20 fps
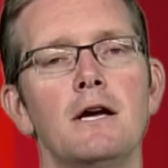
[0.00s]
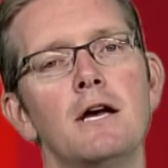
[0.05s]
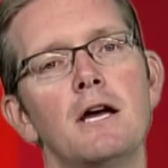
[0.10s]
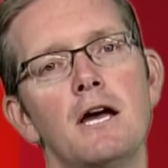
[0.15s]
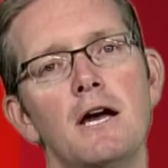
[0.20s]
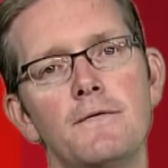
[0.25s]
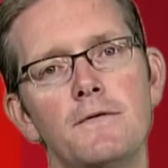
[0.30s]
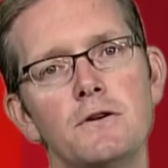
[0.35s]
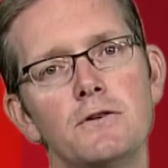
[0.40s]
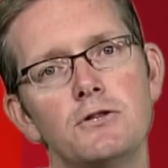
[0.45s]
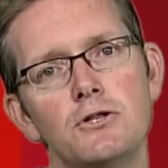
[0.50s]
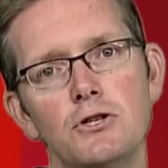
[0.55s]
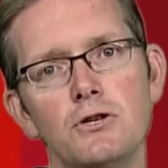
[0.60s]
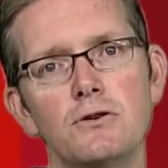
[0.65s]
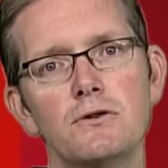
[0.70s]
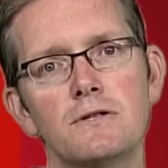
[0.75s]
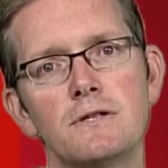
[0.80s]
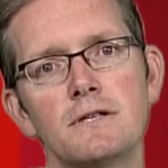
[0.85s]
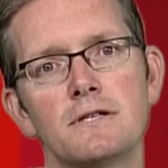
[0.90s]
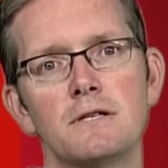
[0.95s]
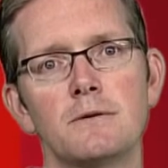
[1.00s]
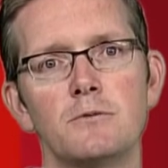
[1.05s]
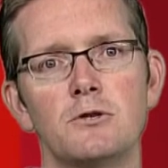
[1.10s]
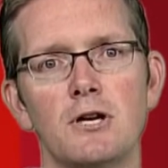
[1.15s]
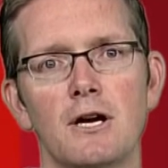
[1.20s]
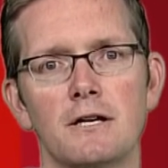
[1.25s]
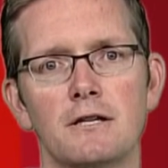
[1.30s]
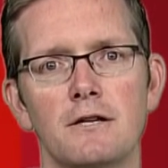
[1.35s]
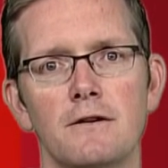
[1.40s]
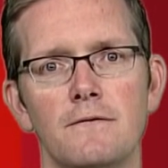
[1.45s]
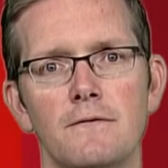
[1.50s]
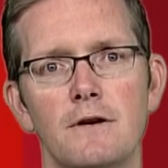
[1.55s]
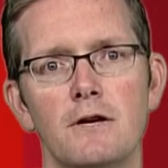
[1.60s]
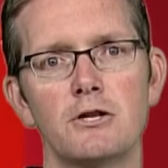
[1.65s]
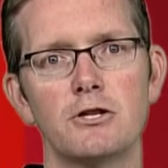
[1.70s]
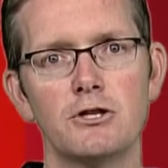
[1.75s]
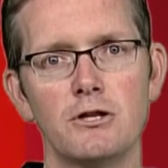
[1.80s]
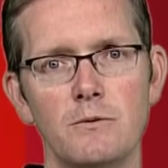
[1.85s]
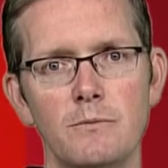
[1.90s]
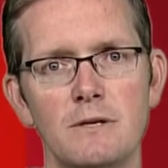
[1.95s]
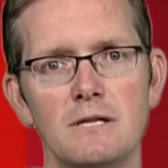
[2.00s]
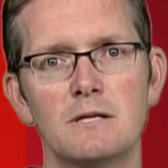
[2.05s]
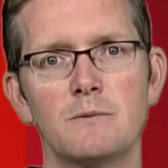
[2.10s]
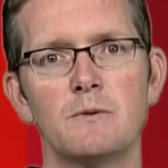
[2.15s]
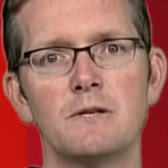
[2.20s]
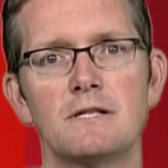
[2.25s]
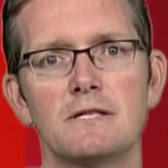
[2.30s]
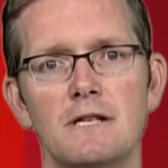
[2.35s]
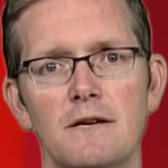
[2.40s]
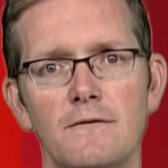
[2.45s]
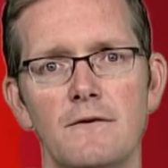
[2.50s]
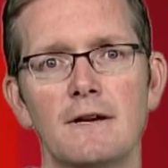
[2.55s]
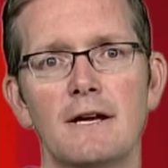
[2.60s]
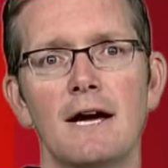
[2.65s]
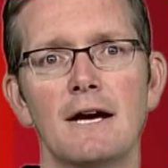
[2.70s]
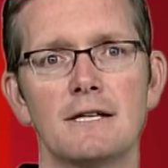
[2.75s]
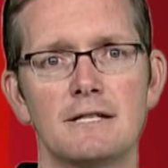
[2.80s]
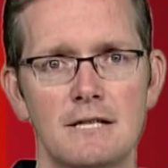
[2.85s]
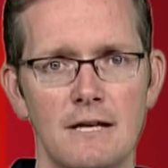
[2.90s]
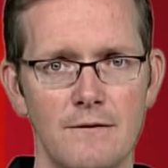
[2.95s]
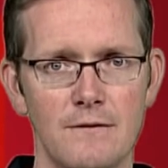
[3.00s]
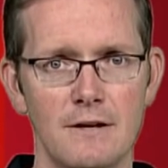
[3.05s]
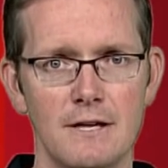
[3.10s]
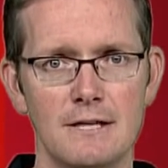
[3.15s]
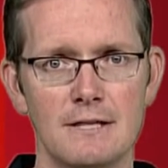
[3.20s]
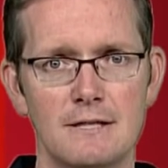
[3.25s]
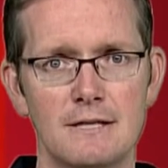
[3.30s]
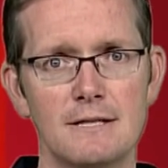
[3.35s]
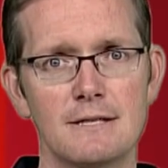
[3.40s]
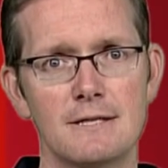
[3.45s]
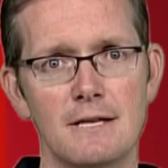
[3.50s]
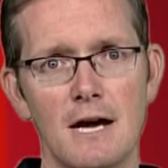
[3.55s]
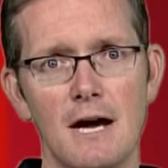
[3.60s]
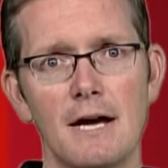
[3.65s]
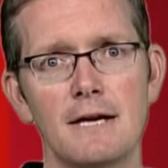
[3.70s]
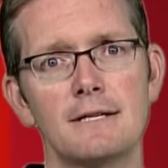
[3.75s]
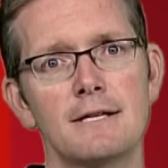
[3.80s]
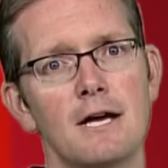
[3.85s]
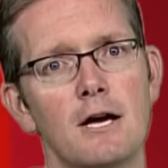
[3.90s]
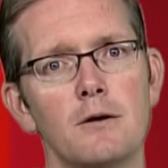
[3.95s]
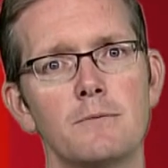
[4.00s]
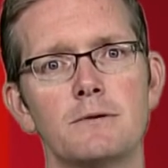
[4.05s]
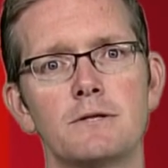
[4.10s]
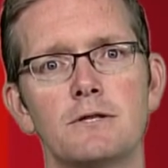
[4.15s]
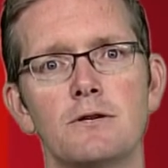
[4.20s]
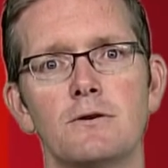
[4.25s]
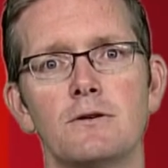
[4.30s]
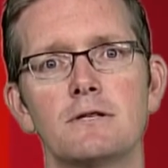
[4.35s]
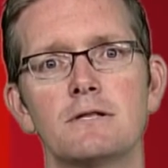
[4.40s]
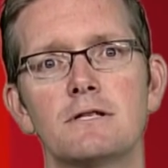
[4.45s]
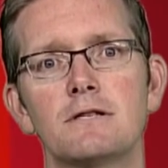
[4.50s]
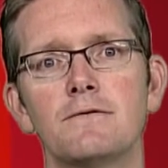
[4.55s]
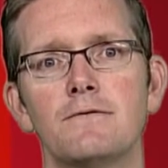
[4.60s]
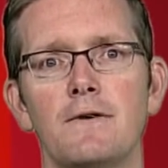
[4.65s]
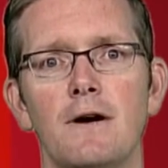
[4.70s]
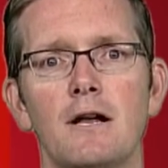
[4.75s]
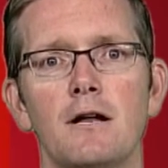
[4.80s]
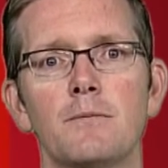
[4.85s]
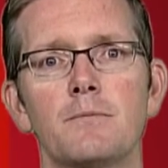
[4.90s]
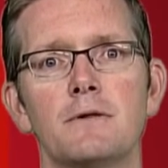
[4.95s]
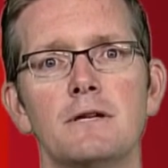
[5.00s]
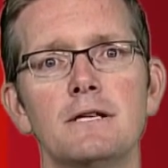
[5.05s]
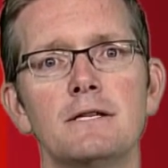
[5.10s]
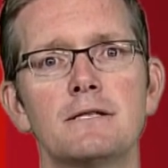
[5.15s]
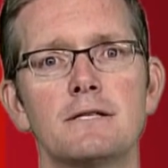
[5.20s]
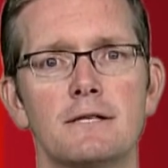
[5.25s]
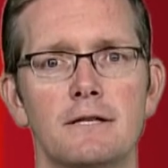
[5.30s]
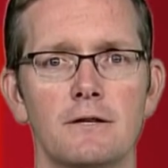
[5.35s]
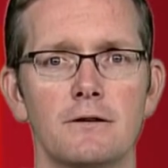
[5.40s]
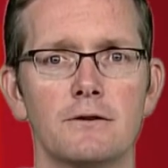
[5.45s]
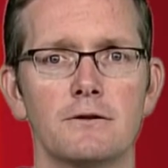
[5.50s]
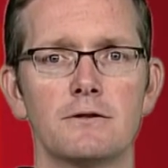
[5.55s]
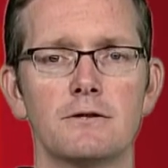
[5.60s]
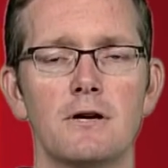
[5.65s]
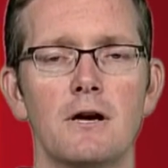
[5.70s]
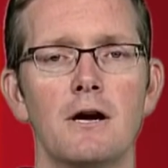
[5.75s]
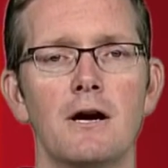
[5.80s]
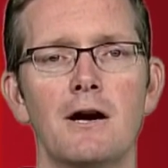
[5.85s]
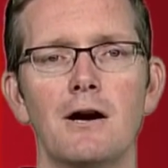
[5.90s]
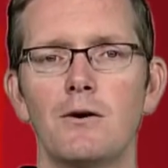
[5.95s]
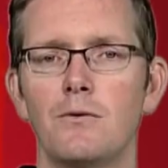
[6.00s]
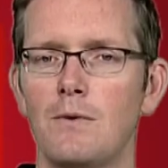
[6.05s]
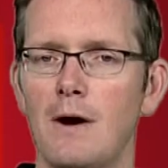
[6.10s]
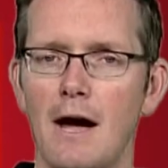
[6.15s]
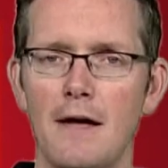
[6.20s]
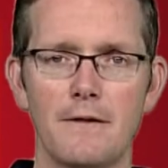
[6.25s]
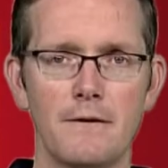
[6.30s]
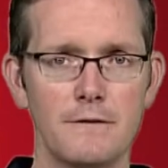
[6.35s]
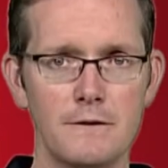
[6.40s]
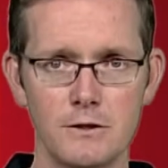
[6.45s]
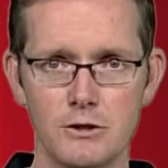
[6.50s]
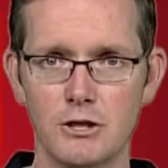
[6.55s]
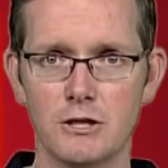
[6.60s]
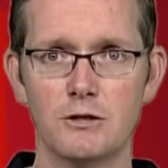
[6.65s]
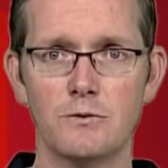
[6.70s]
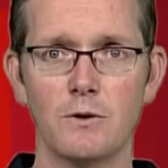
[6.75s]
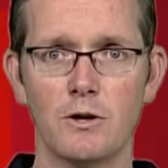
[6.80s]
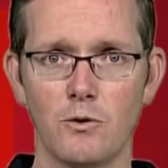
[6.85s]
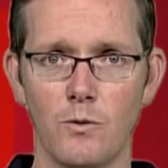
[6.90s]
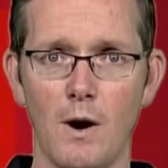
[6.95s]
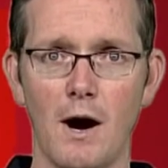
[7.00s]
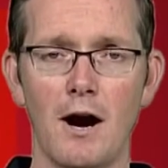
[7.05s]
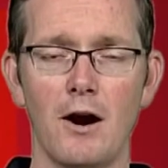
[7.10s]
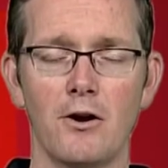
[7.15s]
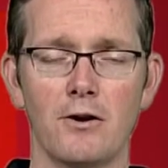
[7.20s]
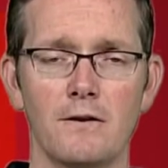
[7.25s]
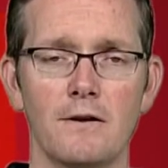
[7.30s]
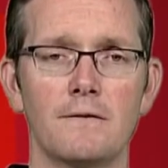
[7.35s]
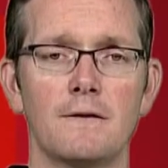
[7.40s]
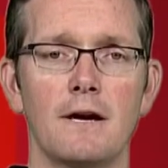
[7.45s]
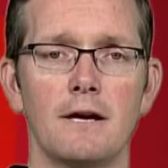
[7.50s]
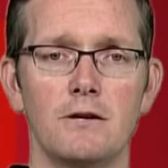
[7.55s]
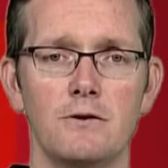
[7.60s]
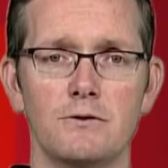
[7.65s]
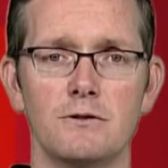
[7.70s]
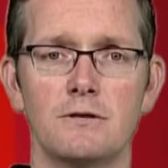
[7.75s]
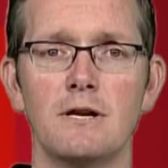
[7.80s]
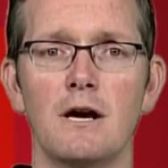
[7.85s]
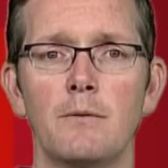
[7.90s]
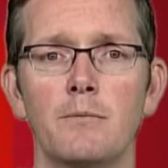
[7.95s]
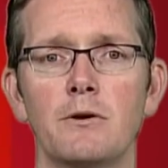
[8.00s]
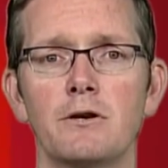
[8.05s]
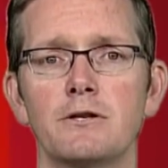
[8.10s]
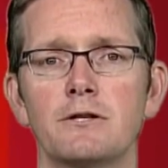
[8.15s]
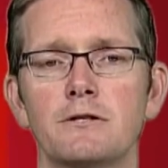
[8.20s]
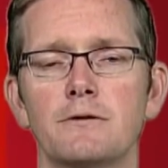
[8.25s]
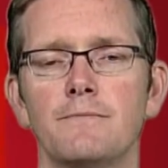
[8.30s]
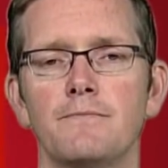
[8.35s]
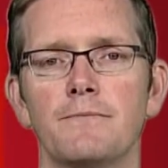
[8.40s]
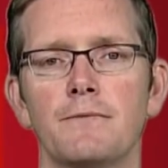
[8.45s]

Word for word: If you choose this objective, there should be specific activities designed to help students develop these skills rather than just requiring that they use numbers.